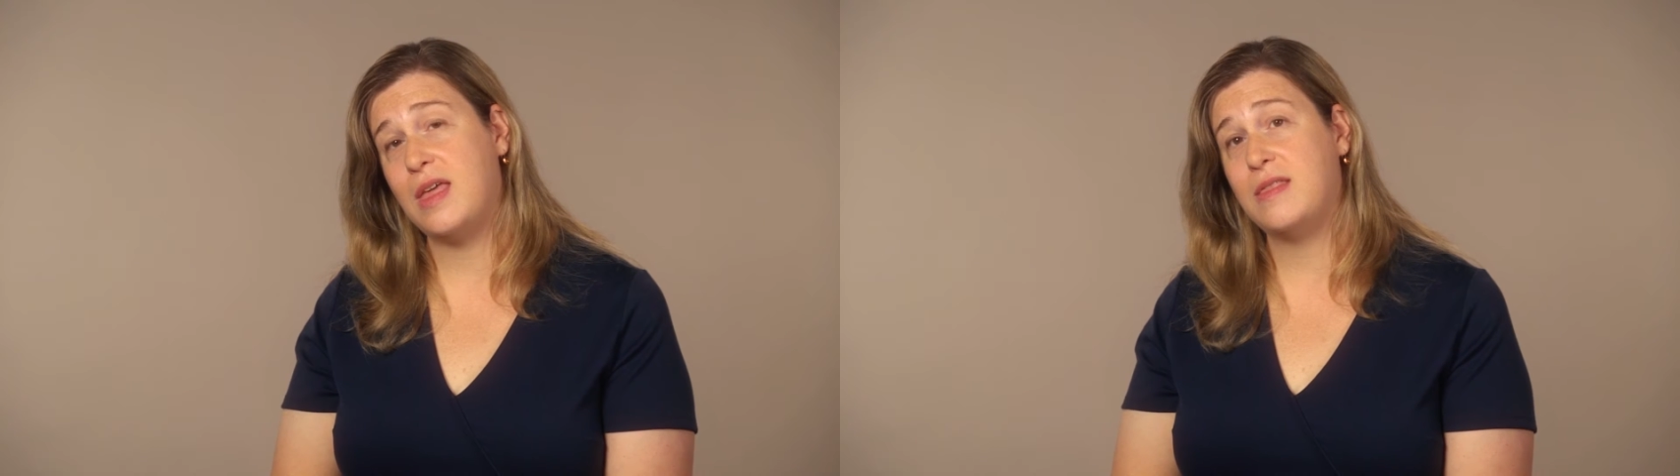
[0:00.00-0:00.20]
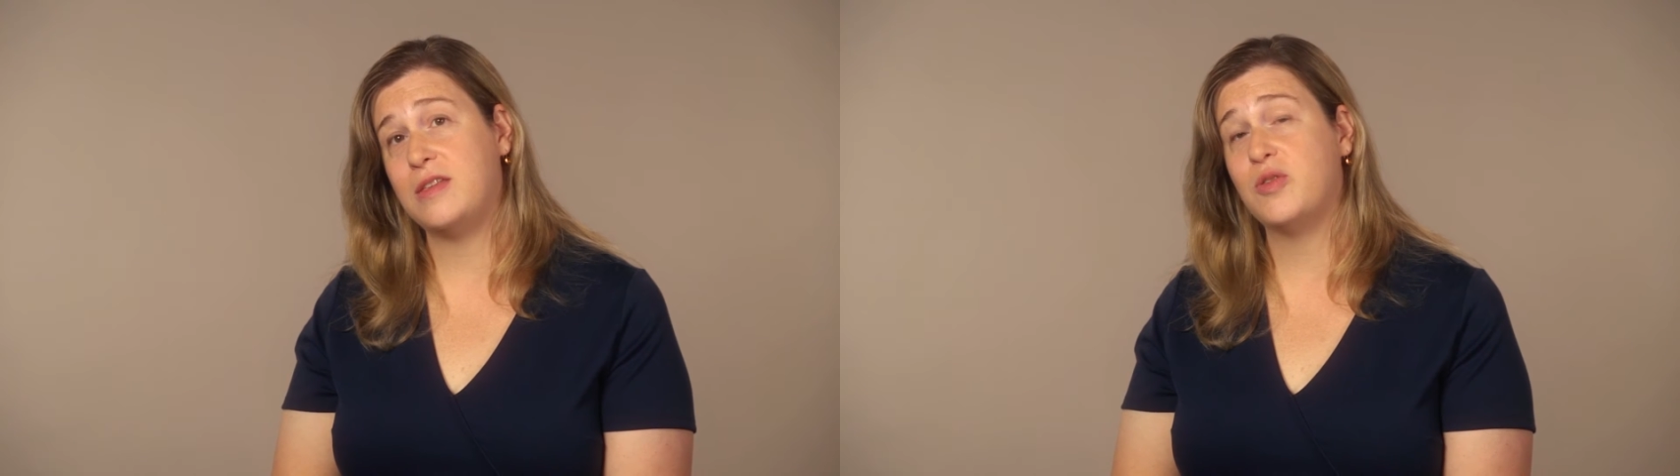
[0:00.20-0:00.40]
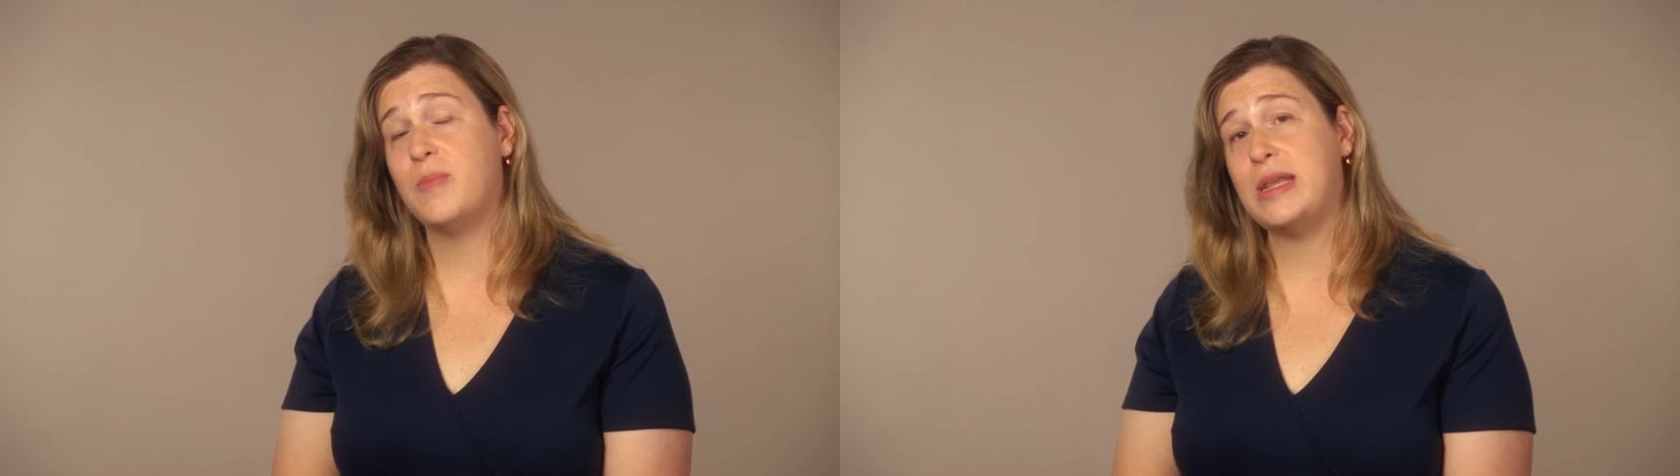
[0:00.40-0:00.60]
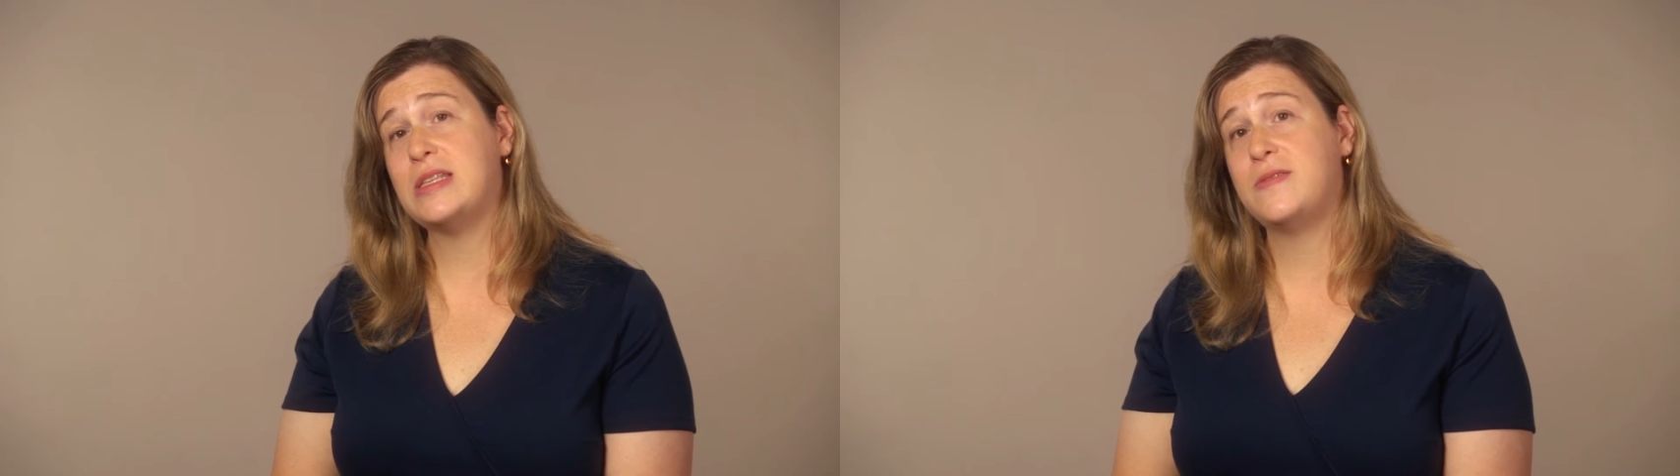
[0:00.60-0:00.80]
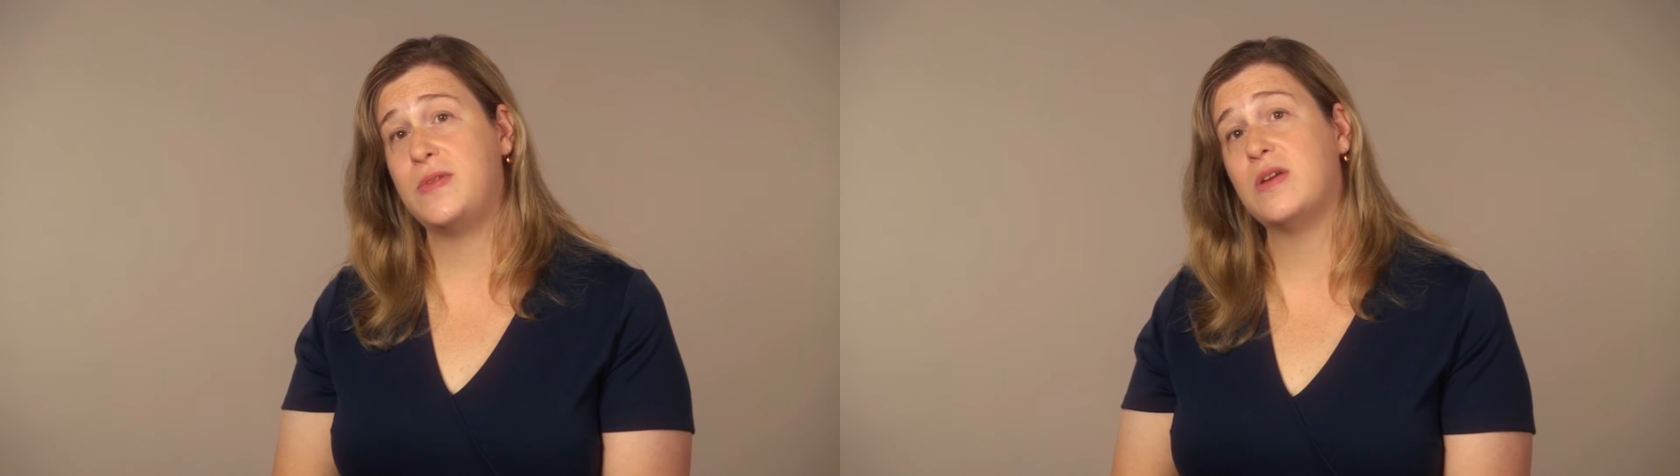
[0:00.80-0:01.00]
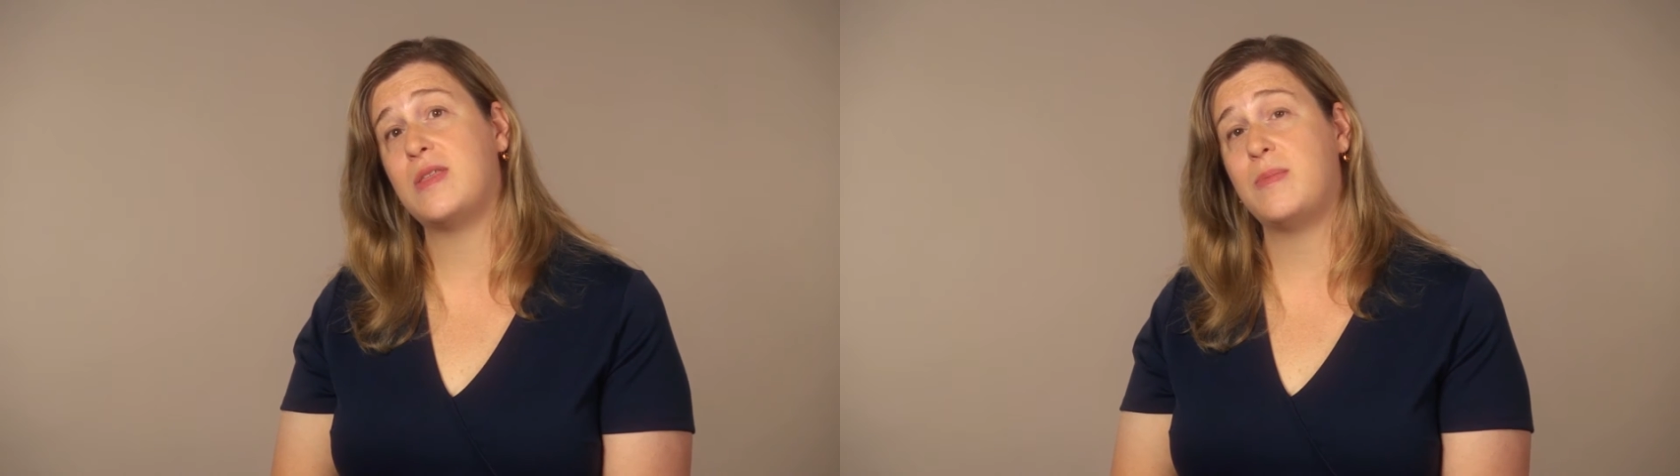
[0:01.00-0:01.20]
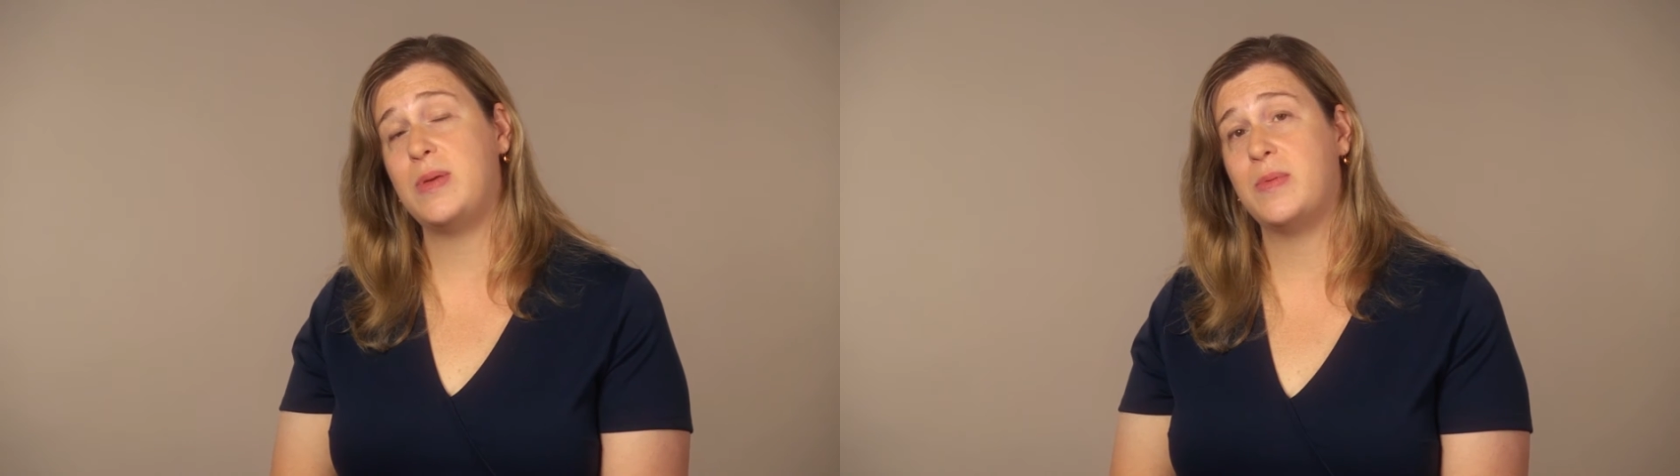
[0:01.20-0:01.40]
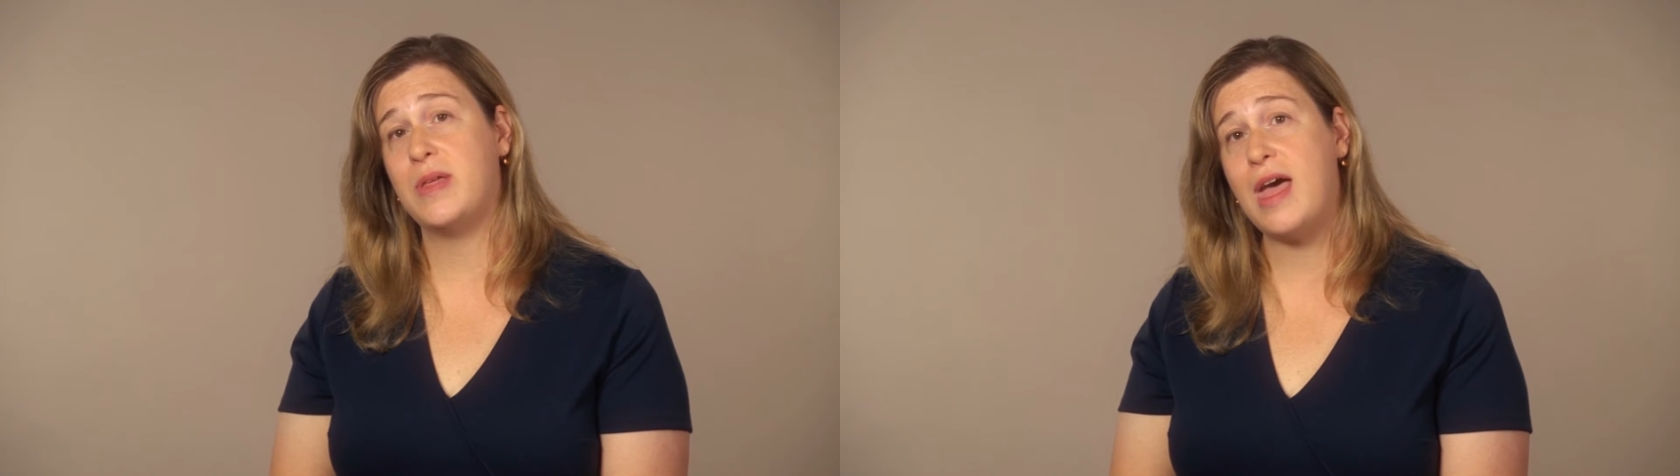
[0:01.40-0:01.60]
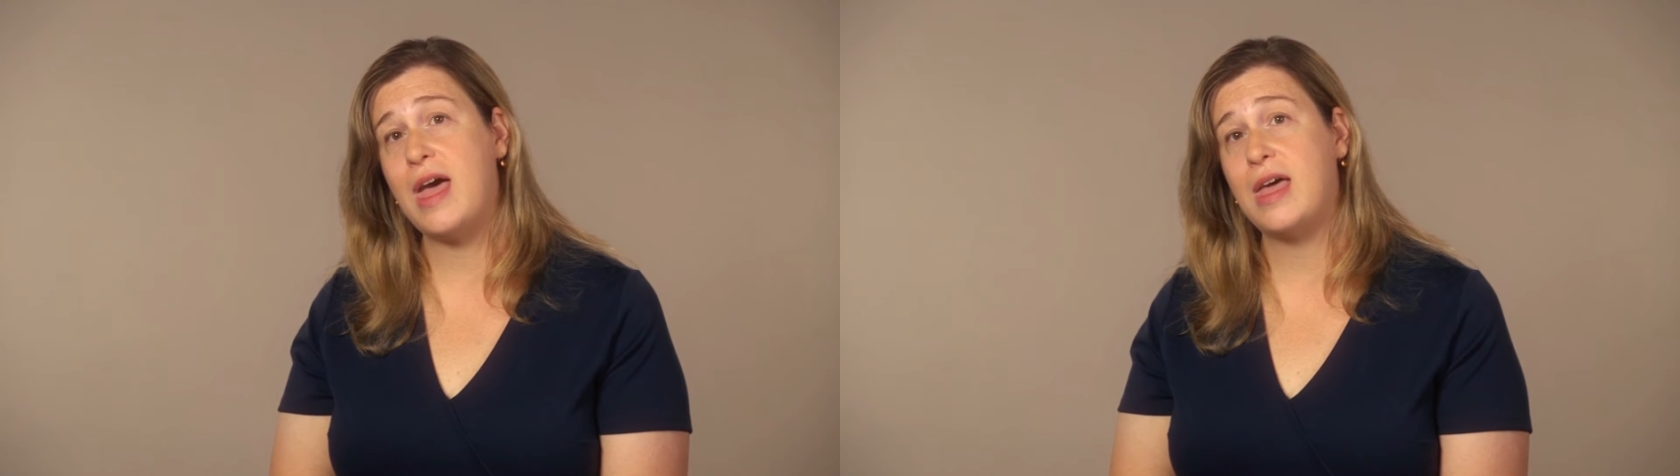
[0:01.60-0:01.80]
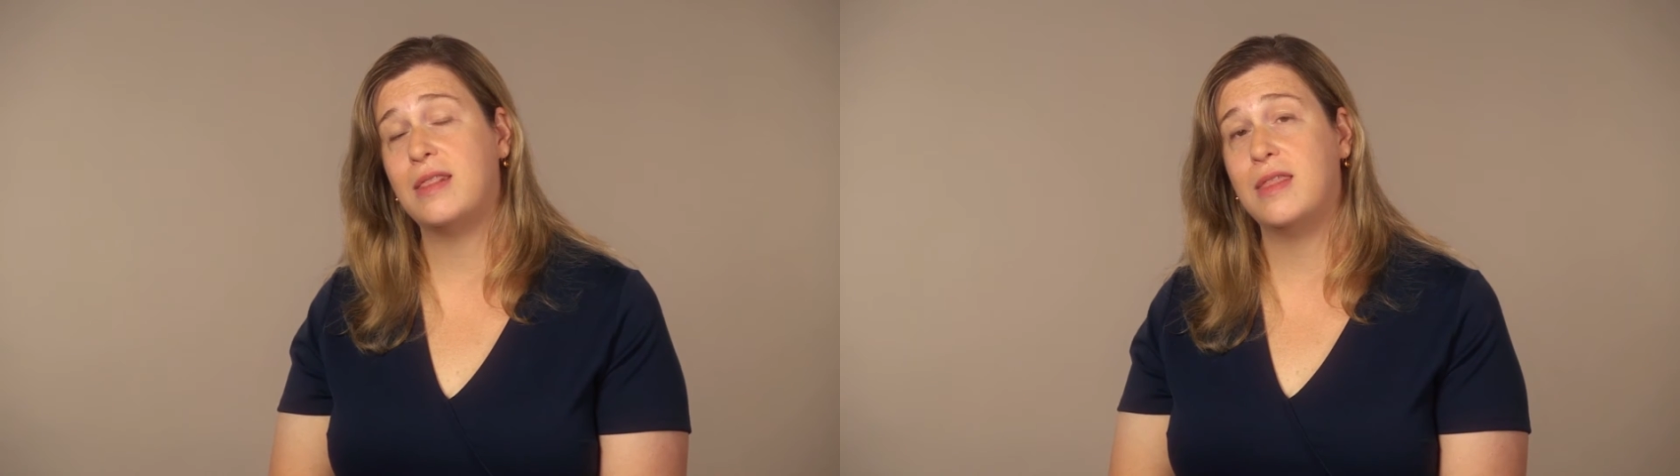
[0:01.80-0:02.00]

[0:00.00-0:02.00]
and the tremendous fear that people had